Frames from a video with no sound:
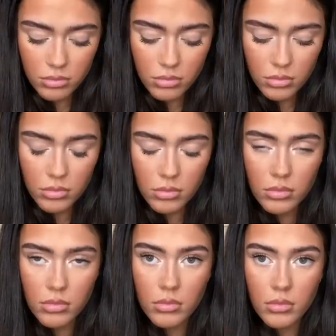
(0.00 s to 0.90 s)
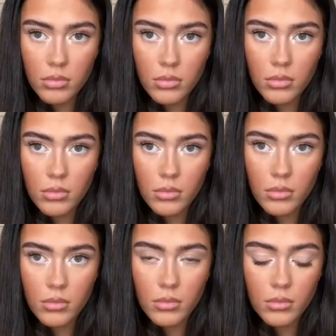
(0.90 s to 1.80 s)

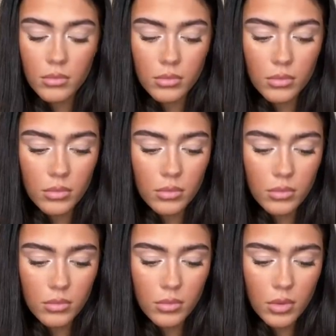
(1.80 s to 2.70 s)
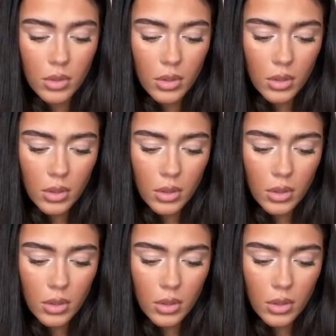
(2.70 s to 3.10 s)
No one is speaking in this clip.